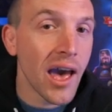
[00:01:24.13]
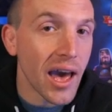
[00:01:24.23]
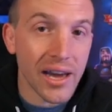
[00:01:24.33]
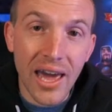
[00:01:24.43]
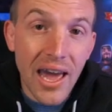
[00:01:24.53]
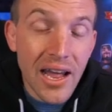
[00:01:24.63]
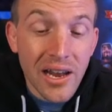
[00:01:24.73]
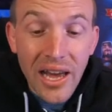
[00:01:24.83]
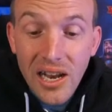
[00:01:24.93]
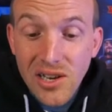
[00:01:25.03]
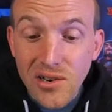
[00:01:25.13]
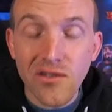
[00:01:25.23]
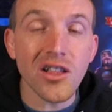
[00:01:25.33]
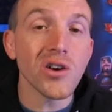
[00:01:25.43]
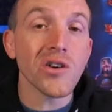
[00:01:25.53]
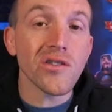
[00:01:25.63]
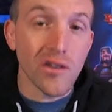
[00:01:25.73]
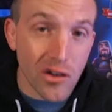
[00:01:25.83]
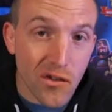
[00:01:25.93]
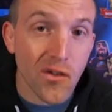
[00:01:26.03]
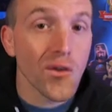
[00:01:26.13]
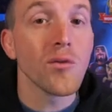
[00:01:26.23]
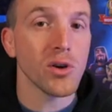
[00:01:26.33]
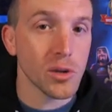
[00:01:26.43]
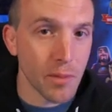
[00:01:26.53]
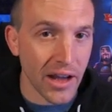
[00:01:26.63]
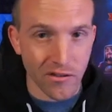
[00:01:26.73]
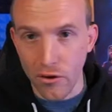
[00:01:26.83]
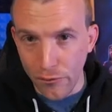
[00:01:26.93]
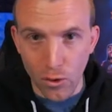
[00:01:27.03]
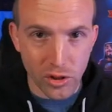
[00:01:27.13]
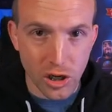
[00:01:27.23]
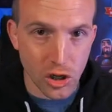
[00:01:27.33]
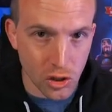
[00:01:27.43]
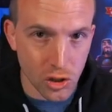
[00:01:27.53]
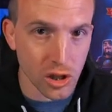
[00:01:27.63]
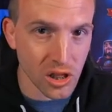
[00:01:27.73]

Again, it just looks so much better for the jungle